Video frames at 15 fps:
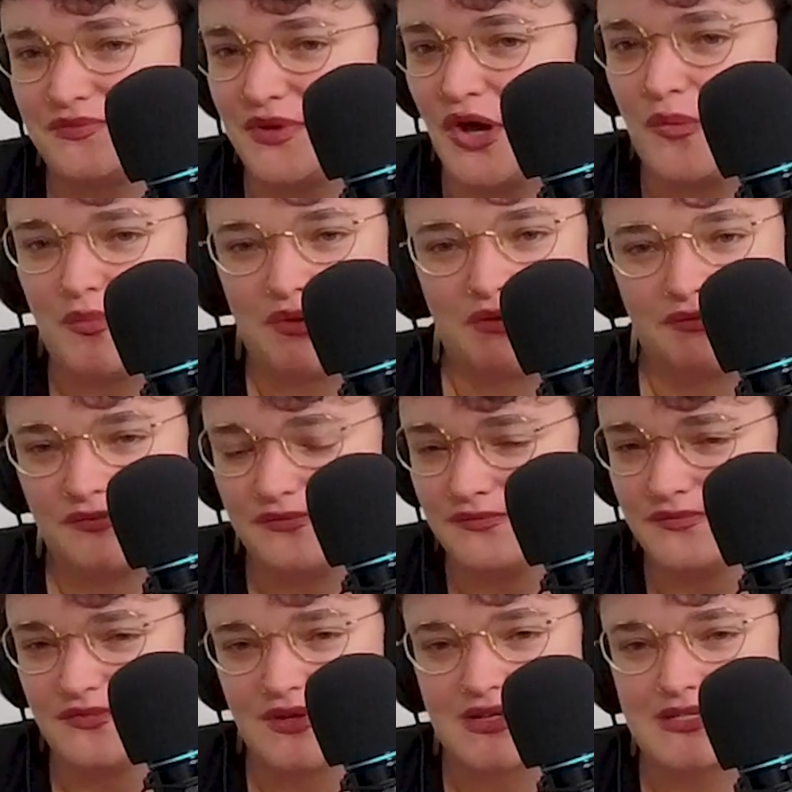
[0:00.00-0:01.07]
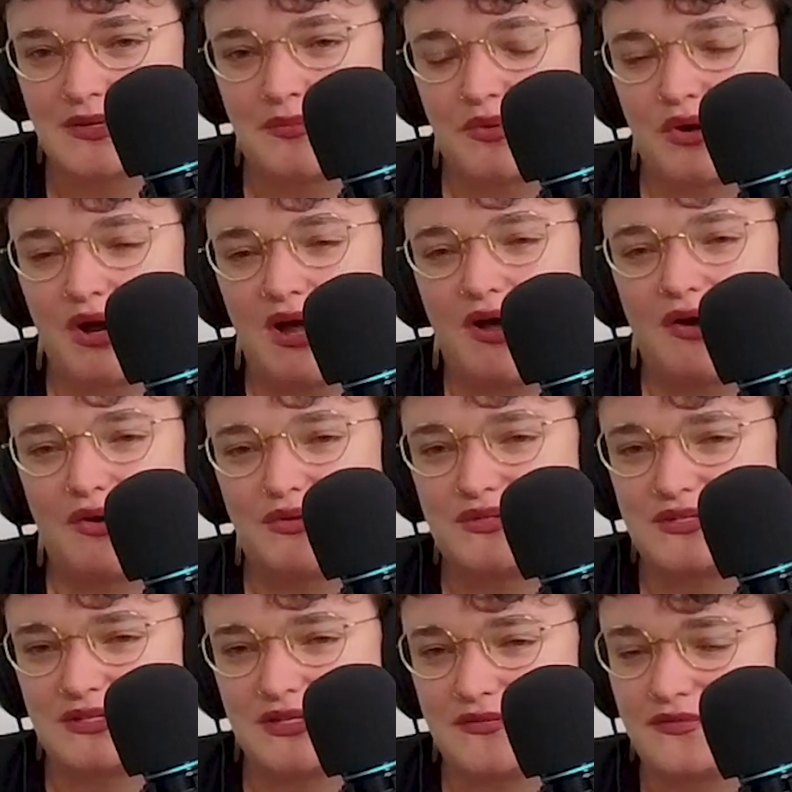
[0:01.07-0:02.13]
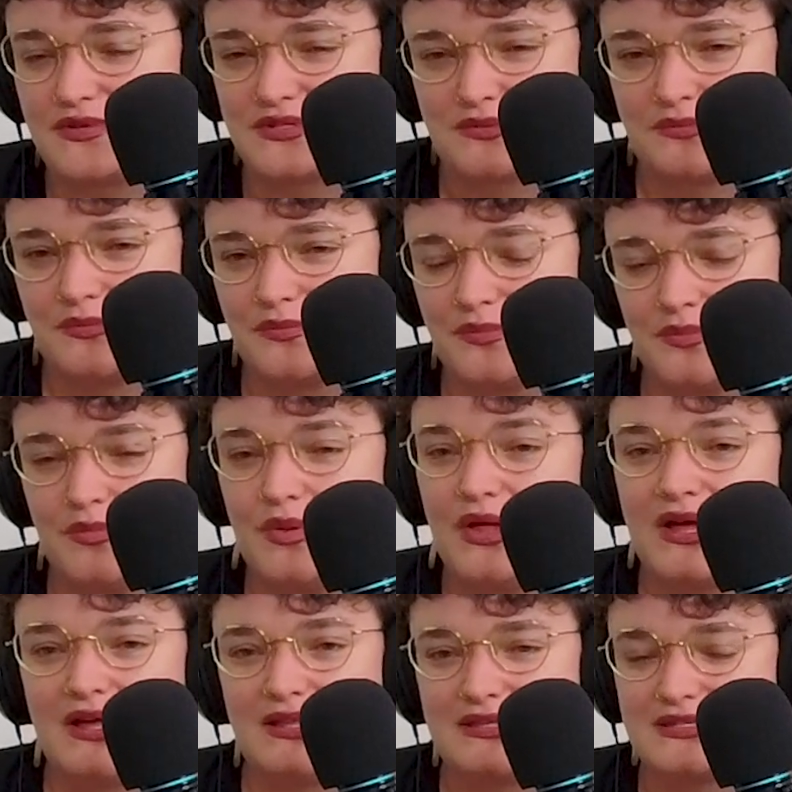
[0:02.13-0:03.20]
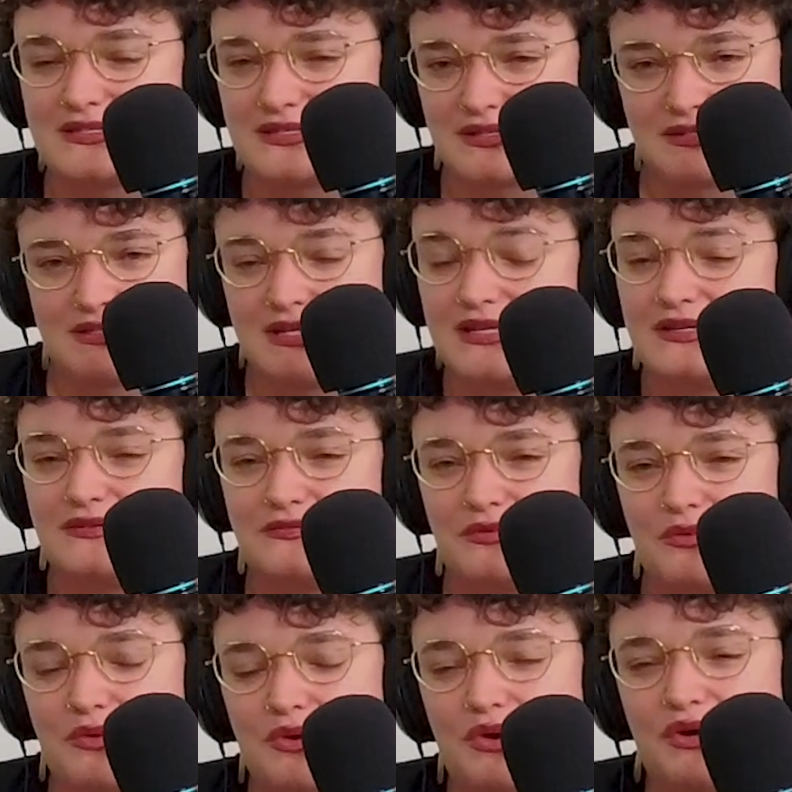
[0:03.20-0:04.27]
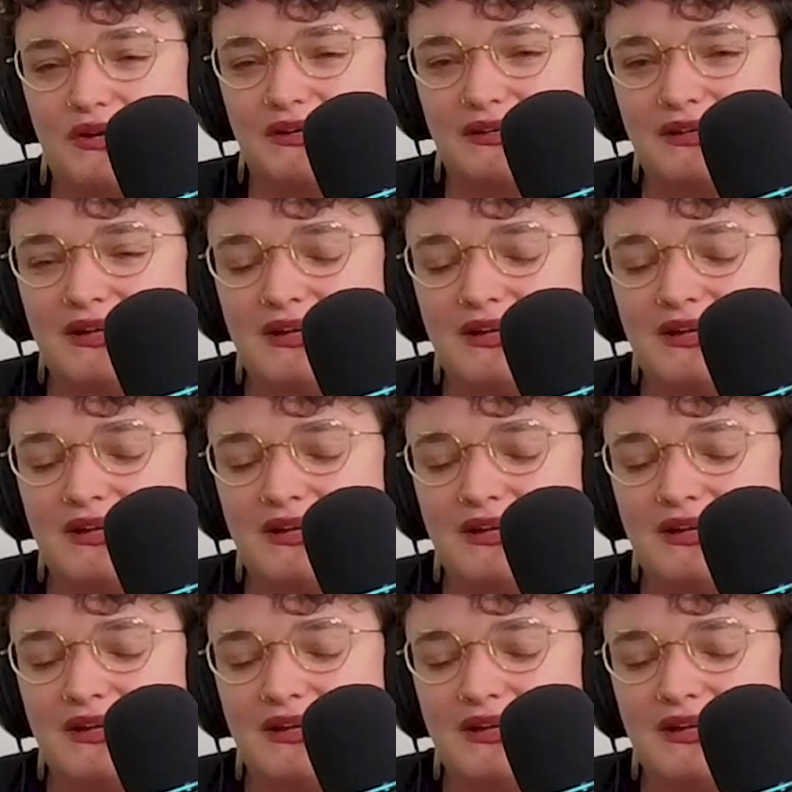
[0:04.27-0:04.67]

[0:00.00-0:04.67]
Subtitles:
helping fix up her house and give her some plants to tend for, and